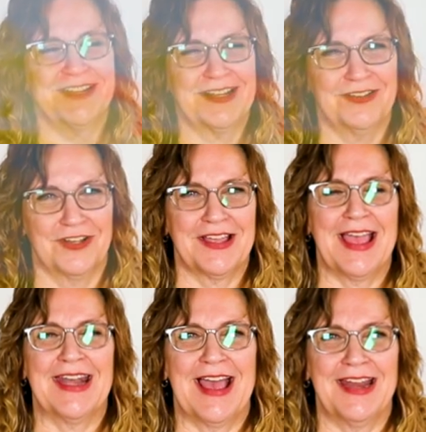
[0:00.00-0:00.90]
take a look
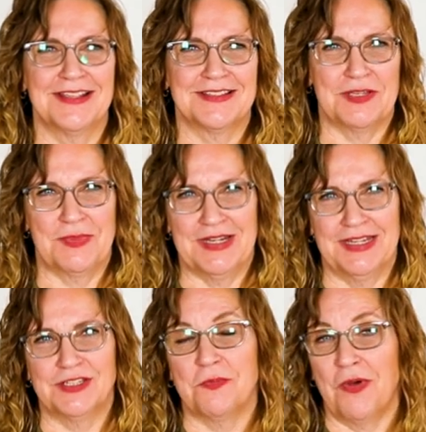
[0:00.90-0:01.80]
at adding
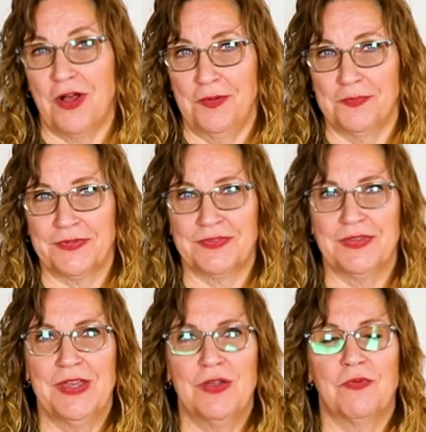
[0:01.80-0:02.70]
CBD to balms.
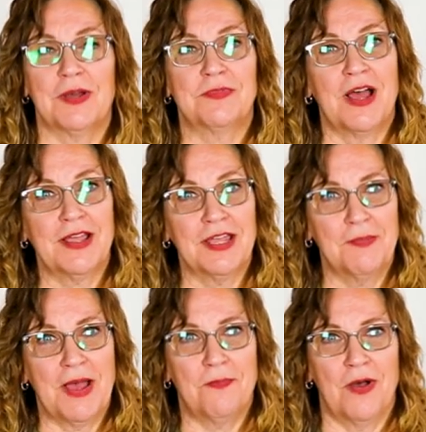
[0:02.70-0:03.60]
When I'm talking
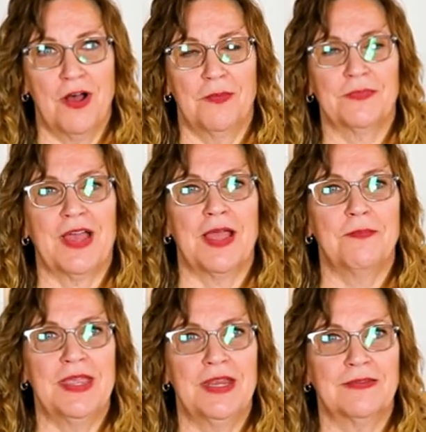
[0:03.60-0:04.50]
about balms, I
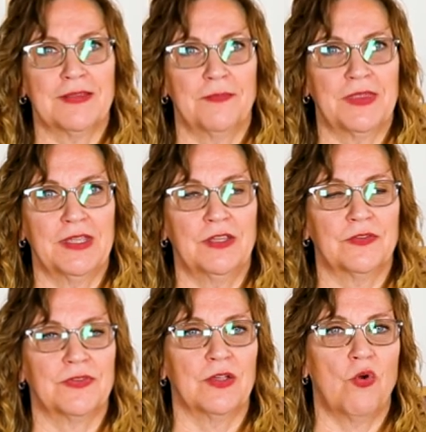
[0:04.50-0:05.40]
mean something
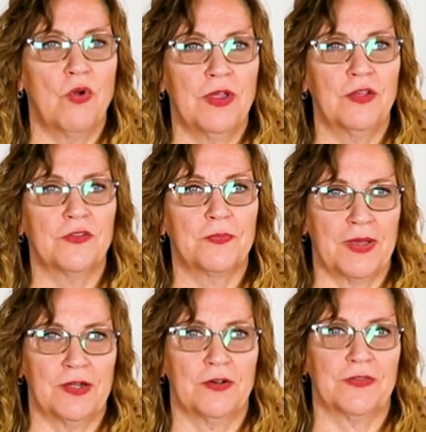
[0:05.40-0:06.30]
using oils,
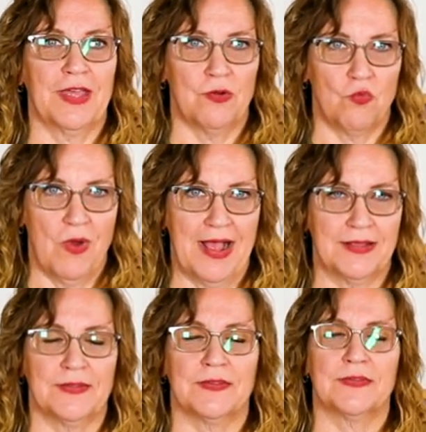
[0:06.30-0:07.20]
butters, and
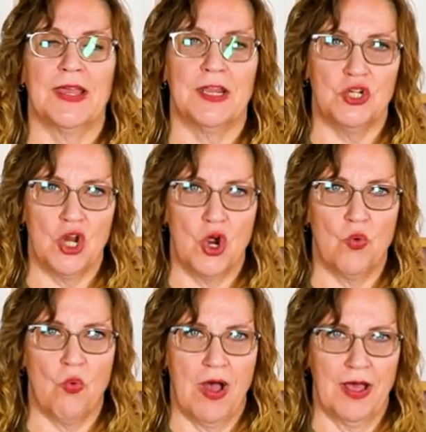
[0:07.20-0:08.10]
waxes, and no
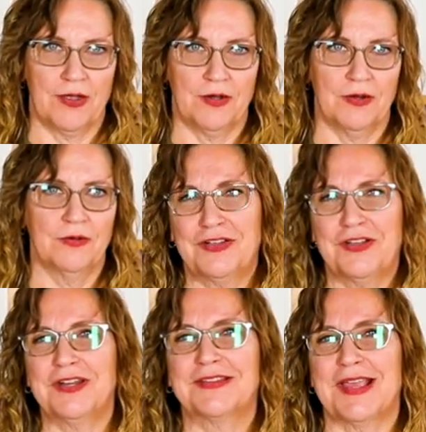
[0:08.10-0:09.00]
water.
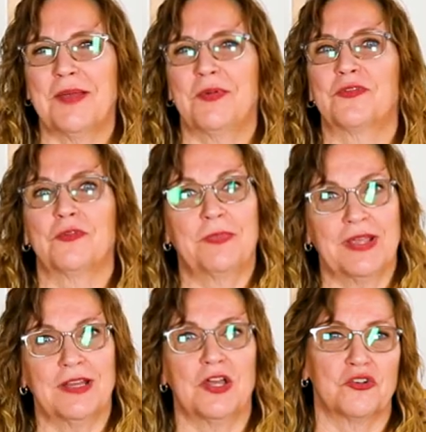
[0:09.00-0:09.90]
Good examples would be
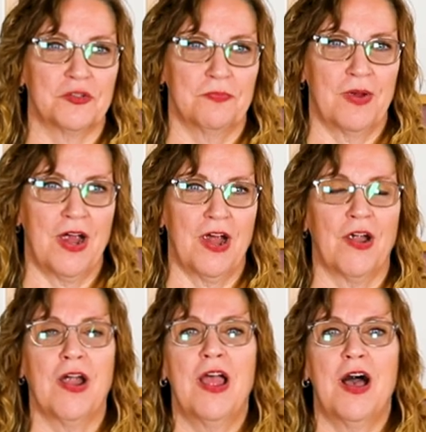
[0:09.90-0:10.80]
a lotion
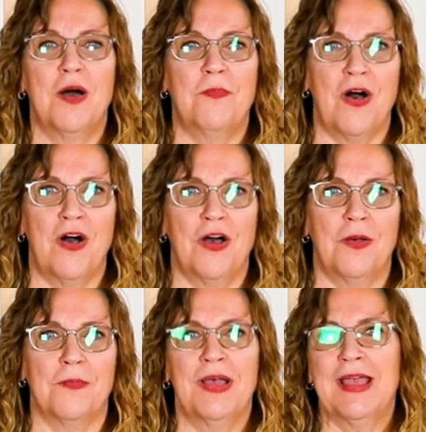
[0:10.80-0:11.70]
bar, a
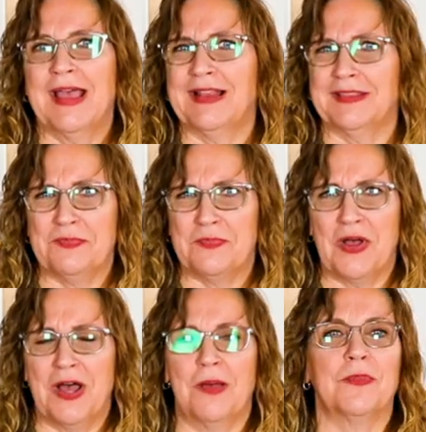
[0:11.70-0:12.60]
balm, a lip
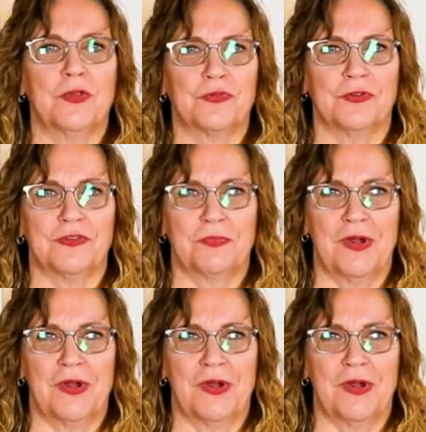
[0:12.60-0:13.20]
balm, those sorts of